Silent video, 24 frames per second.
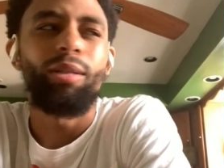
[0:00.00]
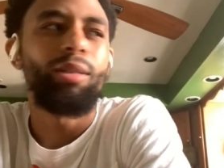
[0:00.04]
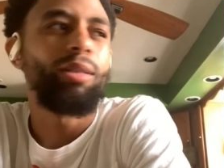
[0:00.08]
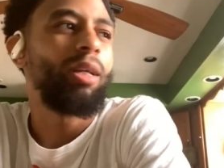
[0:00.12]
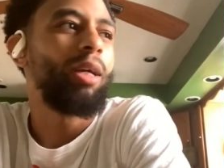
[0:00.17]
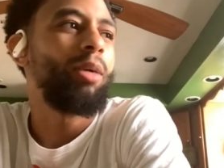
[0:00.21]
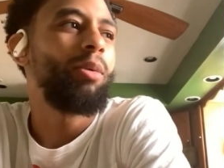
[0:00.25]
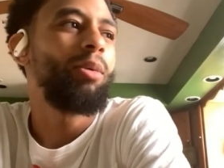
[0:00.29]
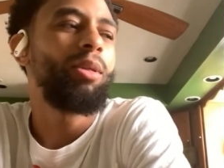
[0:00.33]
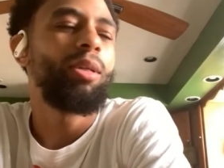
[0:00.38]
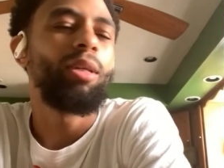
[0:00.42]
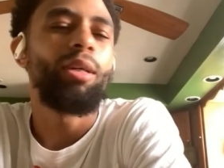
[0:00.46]
It's
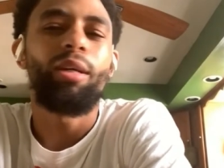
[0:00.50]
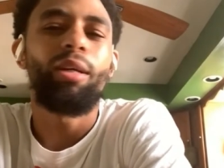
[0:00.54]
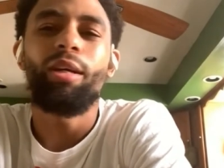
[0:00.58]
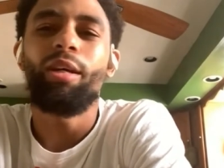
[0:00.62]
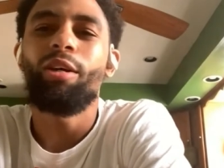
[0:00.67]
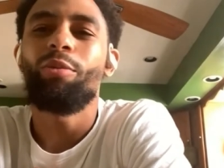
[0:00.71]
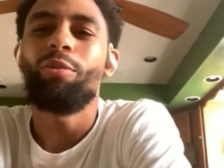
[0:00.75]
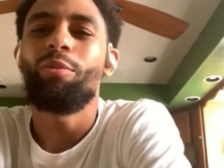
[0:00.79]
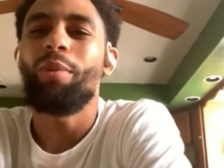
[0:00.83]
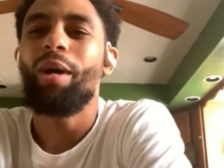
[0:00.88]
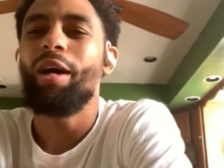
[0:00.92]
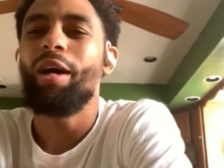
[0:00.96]
like, what the
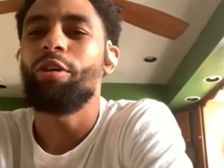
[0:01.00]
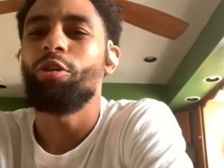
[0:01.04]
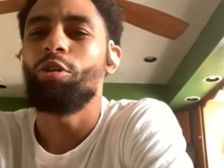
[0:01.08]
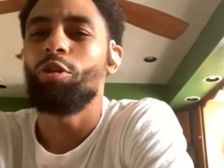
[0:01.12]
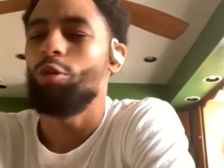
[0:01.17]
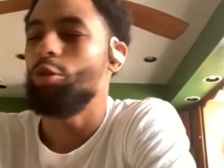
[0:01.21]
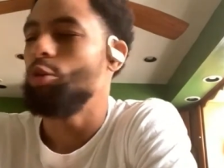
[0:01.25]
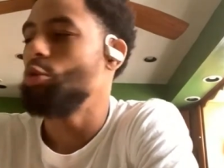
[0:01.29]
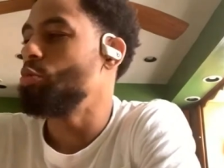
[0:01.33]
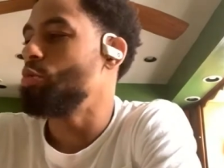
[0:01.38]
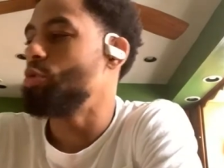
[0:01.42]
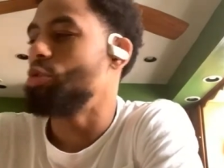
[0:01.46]
hell?
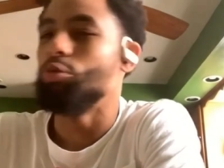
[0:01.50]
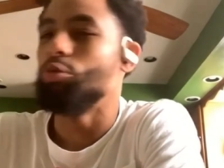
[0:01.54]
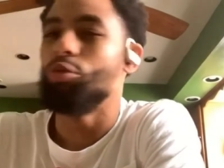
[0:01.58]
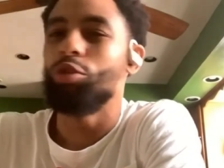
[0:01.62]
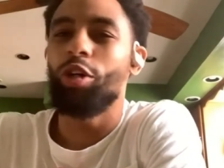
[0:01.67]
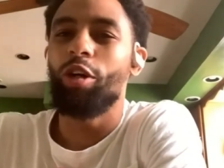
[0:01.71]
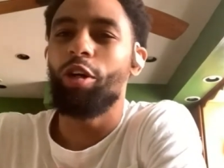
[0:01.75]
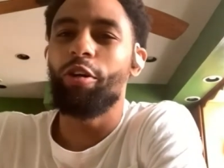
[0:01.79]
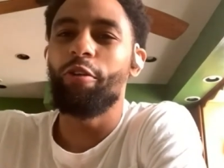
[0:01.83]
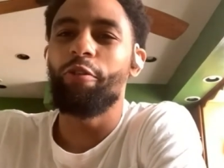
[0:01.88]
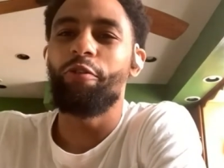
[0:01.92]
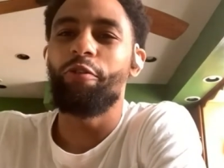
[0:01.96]
You
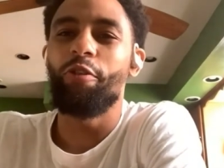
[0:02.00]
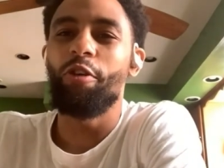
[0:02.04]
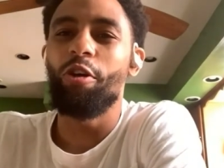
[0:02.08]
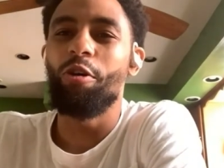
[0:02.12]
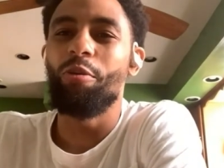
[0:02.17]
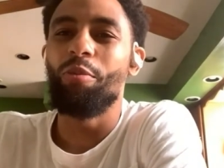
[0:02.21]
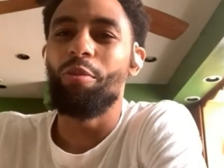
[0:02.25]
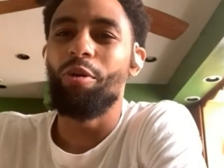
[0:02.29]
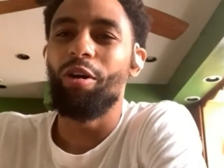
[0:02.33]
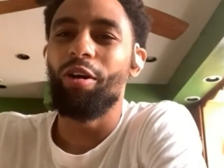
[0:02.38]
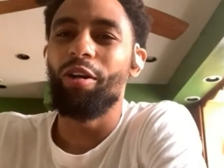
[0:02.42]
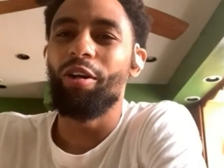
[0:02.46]
turn the
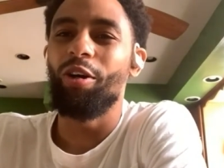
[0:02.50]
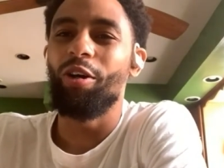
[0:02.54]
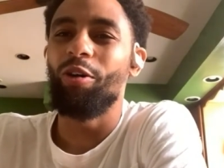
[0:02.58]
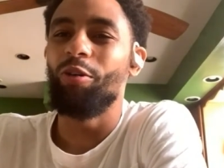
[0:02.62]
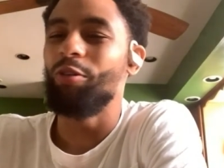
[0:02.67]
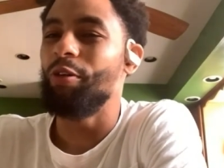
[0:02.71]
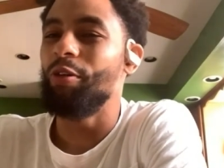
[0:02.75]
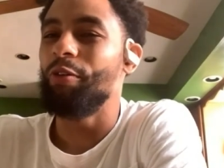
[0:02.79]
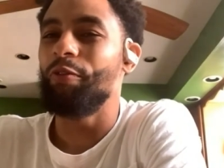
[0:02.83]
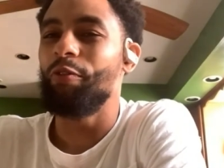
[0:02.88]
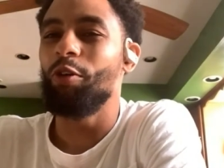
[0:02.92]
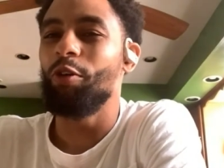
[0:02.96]
film on,
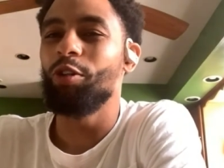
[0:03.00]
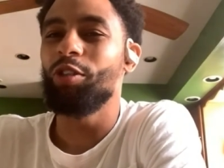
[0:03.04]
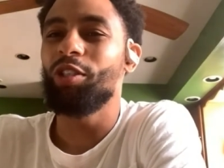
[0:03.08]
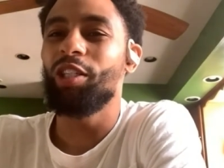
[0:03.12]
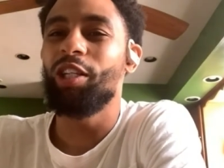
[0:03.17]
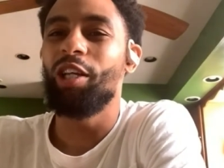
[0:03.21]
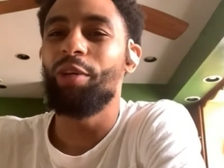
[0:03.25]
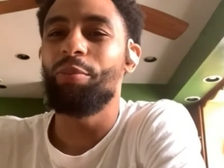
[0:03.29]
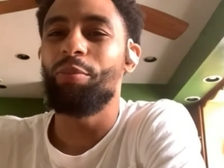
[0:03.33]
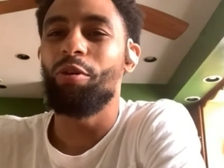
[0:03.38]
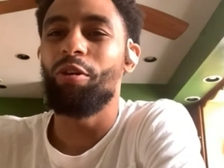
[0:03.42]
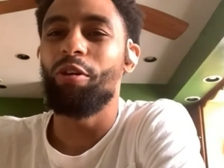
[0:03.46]
though. The
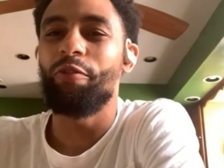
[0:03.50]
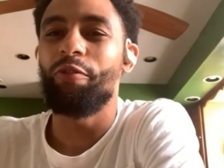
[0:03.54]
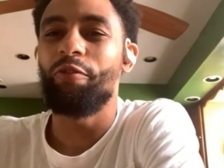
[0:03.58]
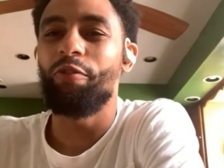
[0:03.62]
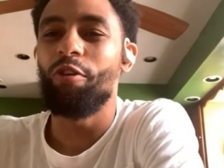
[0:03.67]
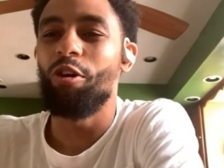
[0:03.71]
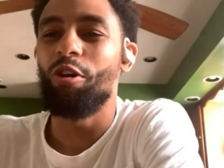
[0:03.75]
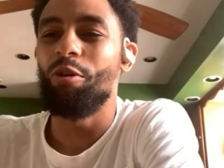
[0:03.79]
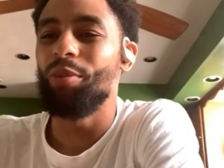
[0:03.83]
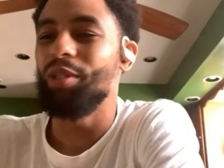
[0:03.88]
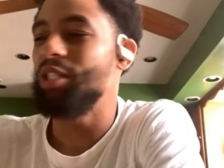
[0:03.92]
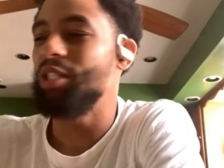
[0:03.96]
first clip on the
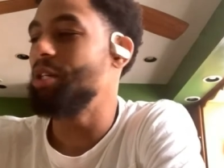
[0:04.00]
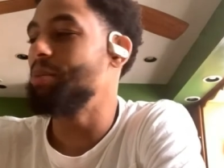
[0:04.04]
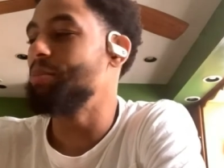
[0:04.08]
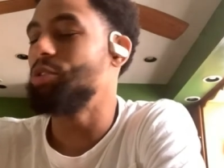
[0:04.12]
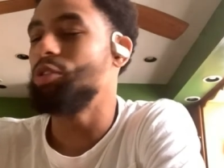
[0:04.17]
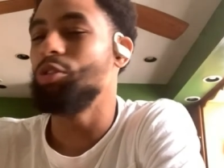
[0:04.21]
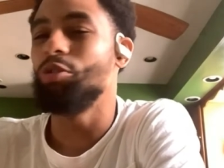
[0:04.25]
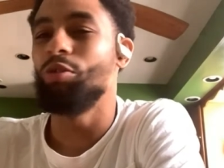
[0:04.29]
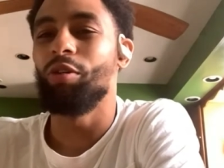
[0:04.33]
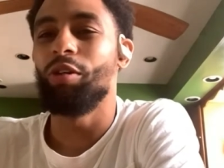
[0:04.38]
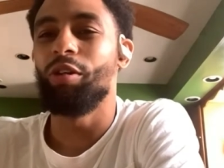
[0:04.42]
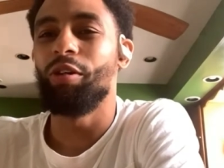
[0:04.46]
film is him
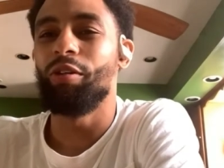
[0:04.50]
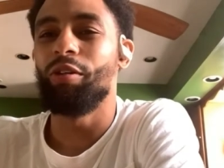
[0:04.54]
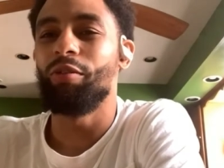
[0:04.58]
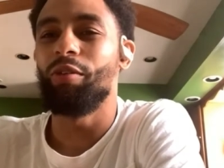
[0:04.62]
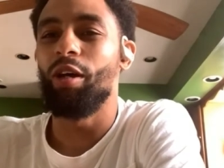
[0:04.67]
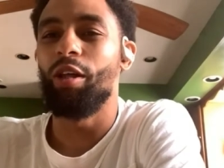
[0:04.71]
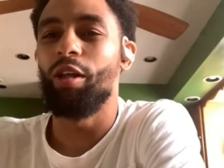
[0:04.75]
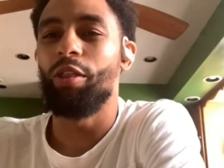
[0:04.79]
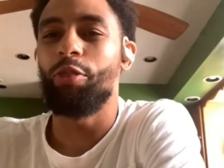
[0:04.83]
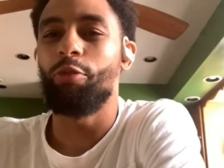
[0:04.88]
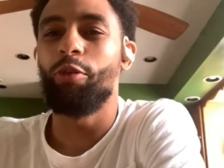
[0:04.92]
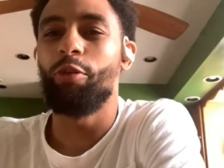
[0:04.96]
shooting
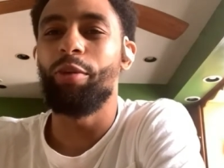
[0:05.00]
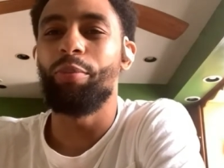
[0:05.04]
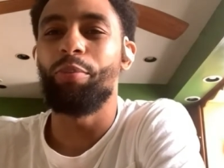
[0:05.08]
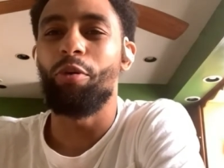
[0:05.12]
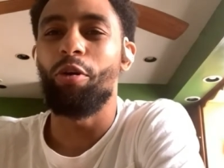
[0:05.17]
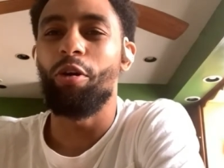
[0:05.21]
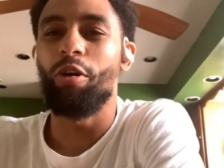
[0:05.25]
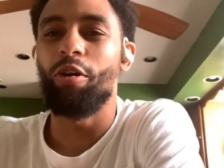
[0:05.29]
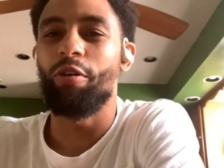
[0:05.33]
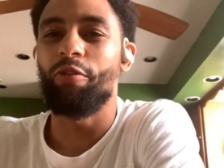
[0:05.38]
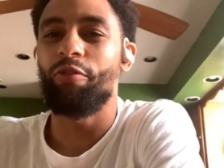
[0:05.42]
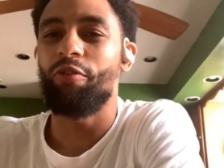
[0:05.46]
a
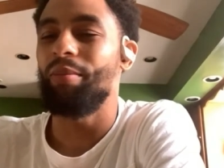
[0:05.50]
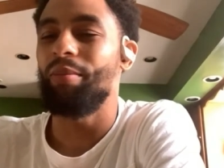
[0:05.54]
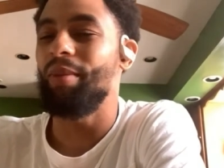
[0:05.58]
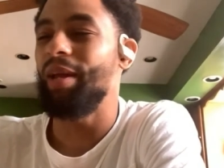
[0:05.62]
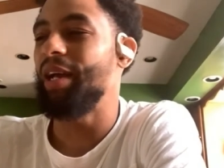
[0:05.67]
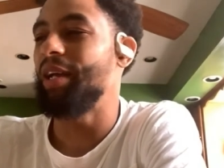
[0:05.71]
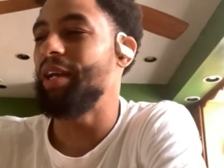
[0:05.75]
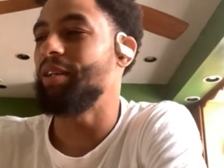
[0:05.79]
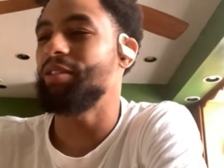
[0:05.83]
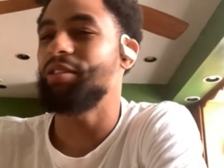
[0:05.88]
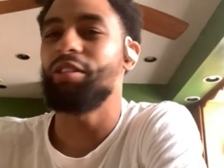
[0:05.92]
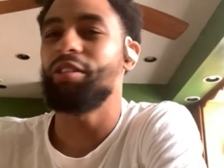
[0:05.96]
three-pointer from,
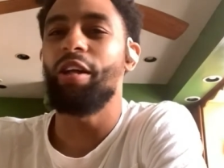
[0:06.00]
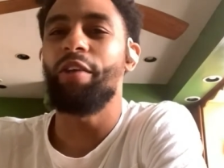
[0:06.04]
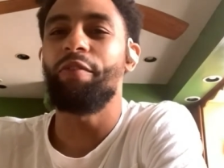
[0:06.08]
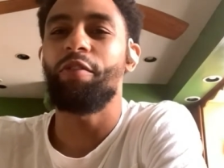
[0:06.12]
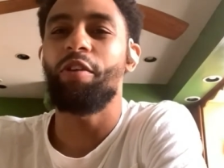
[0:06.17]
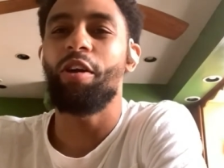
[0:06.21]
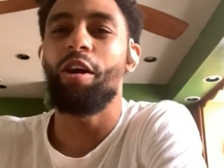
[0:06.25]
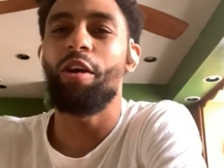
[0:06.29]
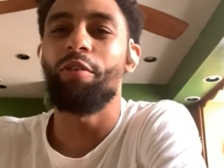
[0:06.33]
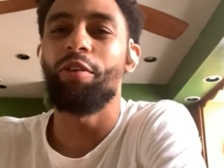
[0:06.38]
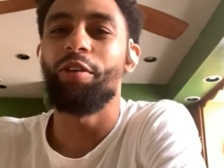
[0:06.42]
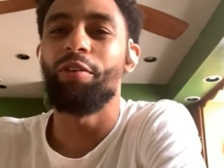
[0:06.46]
like,
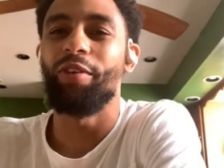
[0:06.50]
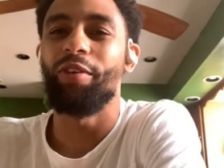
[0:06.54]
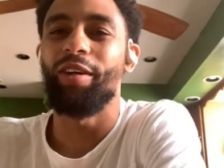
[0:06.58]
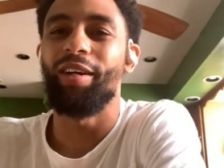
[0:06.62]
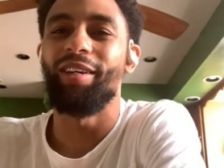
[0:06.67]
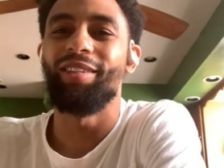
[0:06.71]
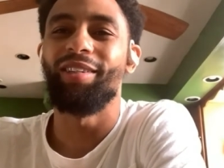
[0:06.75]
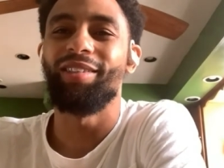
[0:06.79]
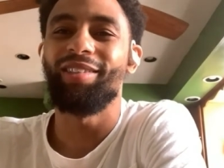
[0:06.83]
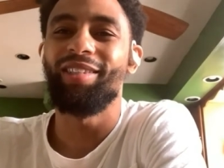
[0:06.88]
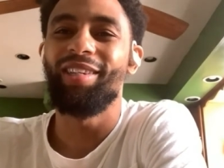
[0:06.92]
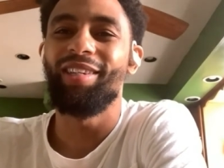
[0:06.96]
Steph Curry
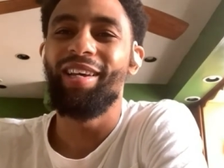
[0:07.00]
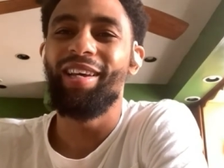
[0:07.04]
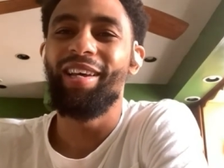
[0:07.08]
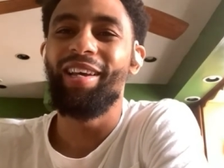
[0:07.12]
range.